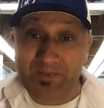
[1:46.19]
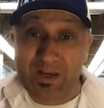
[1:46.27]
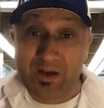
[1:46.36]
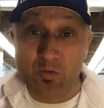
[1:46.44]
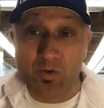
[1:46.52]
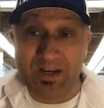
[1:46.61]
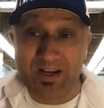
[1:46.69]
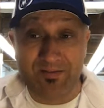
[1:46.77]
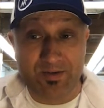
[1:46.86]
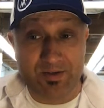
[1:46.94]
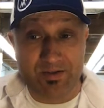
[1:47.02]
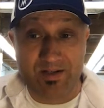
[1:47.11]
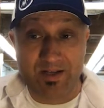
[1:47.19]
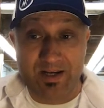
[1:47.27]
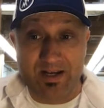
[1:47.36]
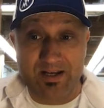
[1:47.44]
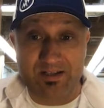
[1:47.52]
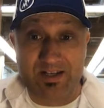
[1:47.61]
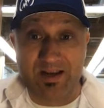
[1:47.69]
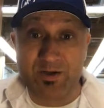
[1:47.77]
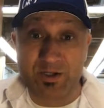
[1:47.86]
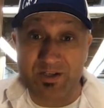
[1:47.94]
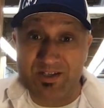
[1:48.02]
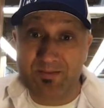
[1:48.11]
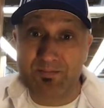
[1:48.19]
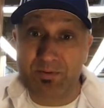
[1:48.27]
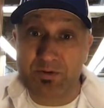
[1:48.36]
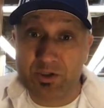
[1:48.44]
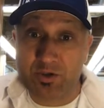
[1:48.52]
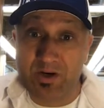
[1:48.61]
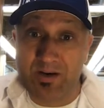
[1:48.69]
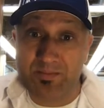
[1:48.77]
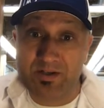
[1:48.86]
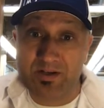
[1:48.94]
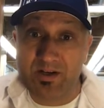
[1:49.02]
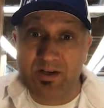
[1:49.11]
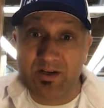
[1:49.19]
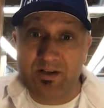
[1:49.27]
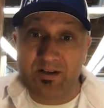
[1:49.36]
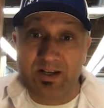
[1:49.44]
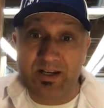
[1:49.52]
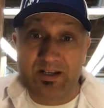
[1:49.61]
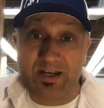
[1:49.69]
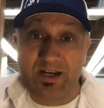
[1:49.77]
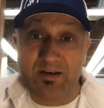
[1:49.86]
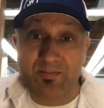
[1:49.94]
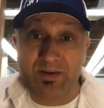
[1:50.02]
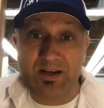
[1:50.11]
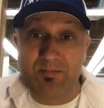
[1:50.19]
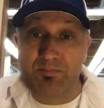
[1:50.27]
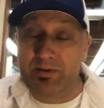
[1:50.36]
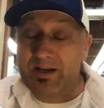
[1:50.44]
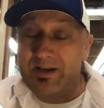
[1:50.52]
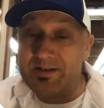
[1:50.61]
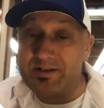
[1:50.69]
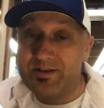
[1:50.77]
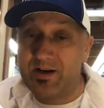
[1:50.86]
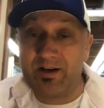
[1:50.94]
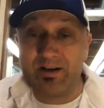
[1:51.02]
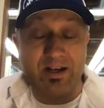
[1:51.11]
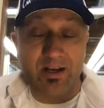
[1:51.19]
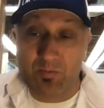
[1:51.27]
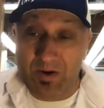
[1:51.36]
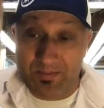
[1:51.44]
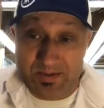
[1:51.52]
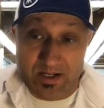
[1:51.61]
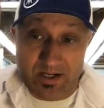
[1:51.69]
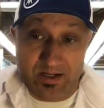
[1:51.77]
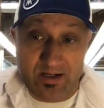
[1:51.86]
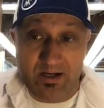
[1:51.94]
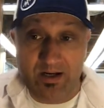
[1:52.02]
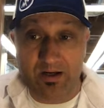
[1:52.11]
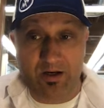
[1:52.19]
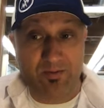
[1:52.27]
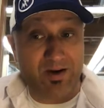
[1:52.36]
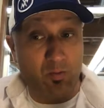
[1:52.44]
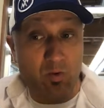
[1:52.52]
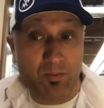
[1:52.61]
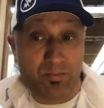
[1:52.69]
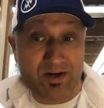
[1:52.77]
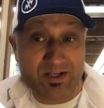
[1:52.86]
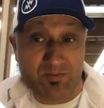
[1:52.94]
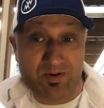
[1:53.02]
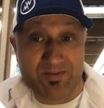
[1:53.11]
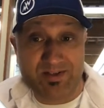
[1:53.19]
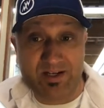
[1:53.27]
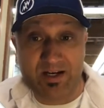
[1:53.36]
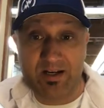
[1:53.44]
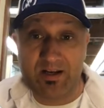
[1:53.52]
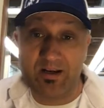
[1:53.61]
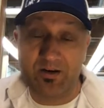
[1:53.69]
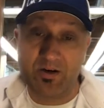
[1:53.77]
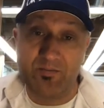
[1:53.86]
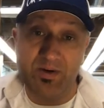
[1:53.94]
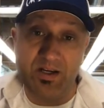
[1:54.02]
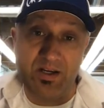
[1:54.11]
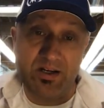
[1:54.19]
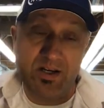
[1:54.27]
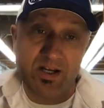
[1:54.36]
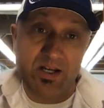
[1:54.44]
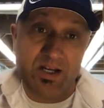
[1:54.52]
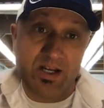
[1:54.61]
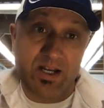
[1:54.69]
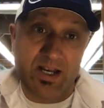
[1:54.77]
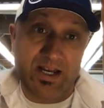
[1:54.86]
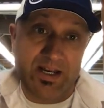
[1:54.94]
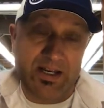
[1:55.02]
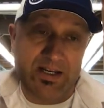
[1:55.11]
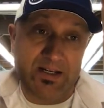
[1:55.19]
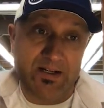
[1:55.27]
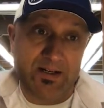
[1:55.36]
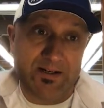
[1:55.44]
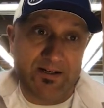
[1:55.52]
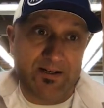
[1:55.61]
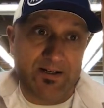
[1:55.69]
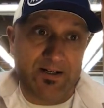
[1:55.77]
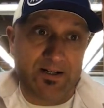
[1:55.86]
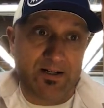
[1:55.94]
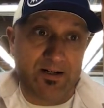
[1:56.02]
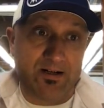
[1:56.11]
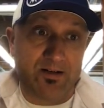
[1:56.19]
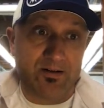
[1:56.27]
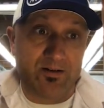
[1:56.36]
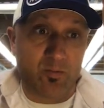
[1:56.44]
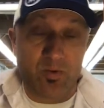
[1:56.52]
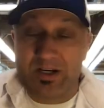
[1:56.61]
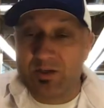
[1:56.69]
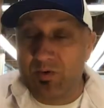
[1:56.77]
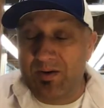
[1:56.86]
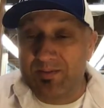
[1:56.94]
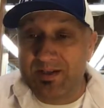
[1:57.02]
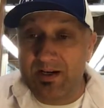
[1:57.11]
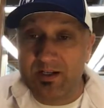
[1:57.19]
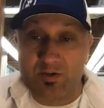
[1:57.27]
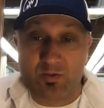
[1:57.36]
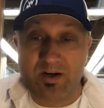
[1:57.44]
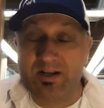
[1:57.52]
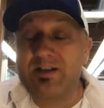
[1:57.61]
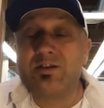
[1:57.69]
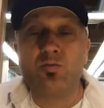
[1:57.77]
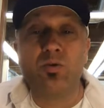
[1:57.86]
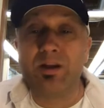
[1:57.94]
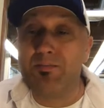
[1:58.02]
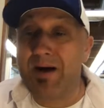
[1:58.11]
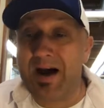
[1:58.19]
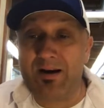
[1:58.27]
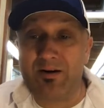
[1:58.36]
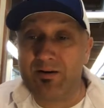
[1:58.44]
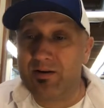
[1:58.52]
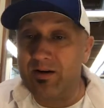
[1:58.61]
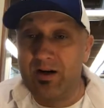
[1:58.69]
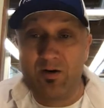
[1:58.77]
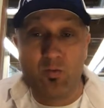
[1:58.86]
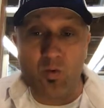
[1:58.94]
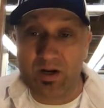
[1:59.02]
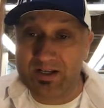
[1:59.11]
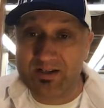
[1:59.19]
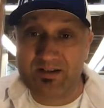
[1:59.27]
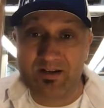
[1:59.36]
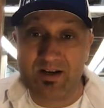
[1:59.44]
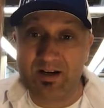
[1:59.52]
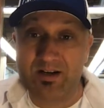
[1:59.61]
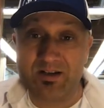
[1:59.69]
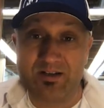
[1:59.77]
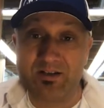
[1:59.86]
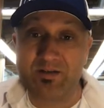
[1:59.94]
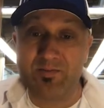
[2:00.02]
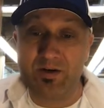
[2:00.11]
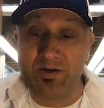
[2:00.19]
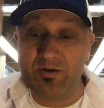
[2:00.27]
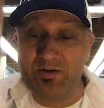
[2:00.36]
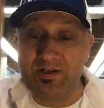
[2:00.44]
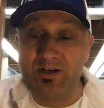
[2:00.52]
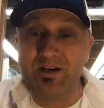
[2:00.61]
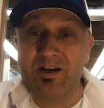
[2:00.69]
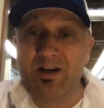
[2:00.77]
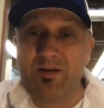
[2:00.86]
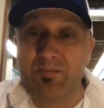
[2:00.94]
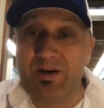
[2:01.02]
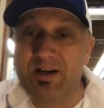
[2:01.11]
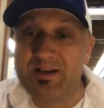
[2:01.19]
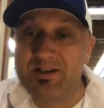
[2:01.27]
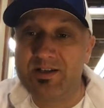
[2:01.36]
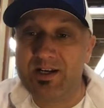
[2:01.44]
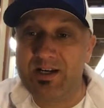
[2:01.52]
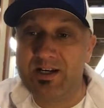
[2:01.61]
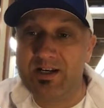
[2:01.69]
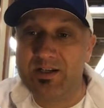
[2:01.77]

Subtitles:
we have just established a simple script that can be placed on any website. It could be a WordPress website, it could be a Wix website, Square. It doesn't really matter what system you're using because it is